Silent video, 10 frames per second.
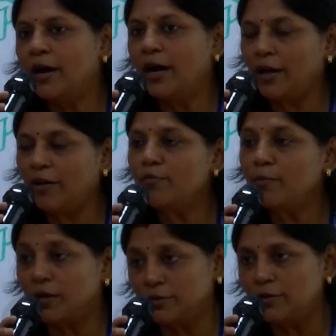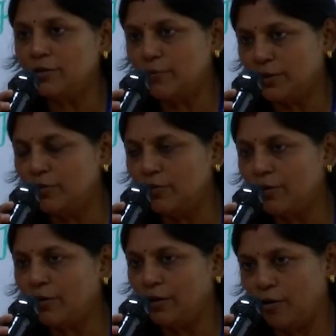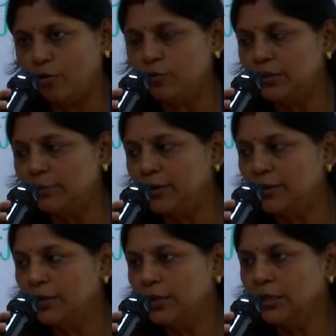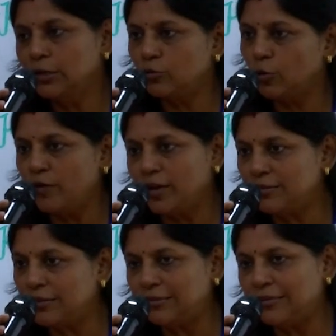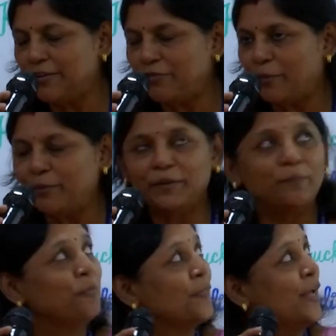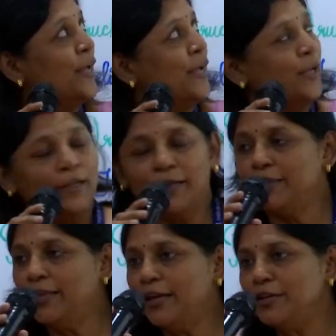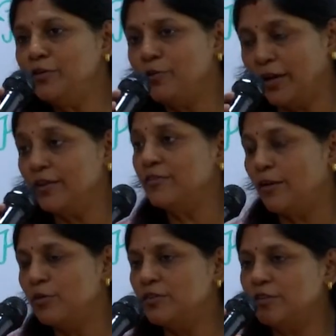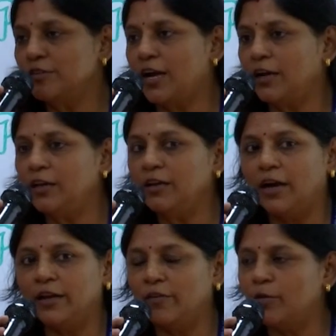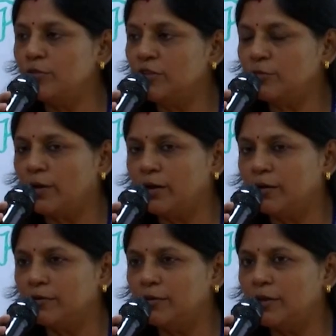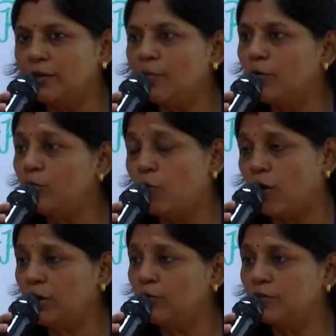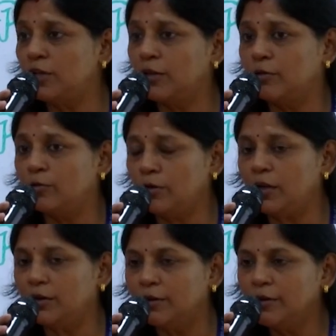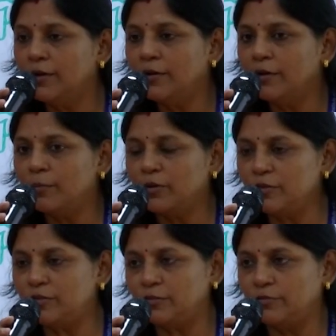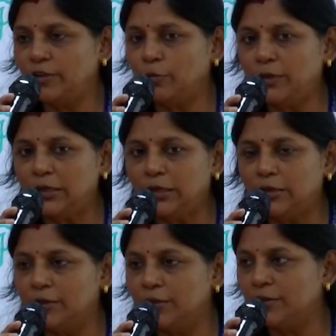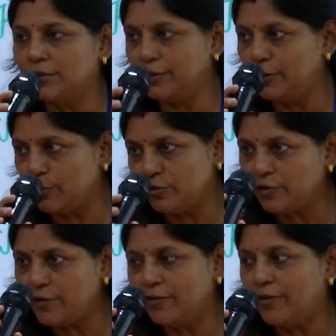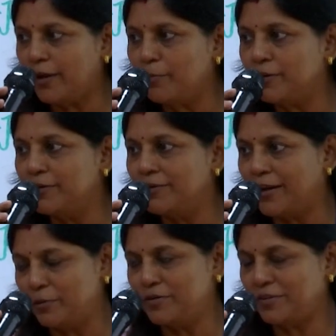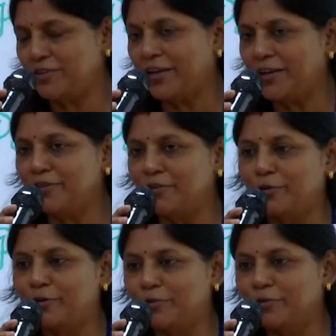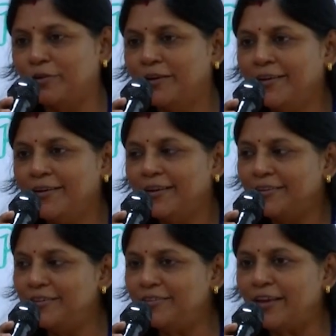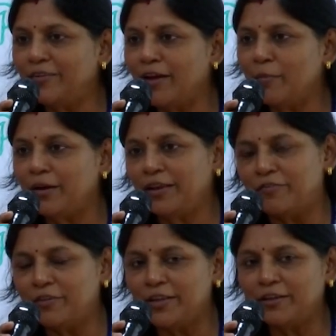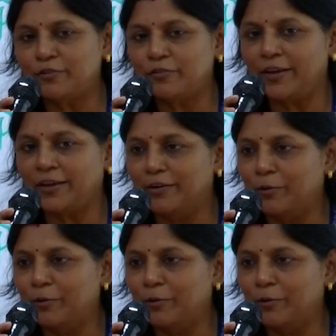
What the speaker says: I have my mother and mother-in-law along with me. So we are six in a family. Then I was just thinking about what to say, you know, like, because we have been in the conducive environment. I was just sharing this also. This environment, everything is fine,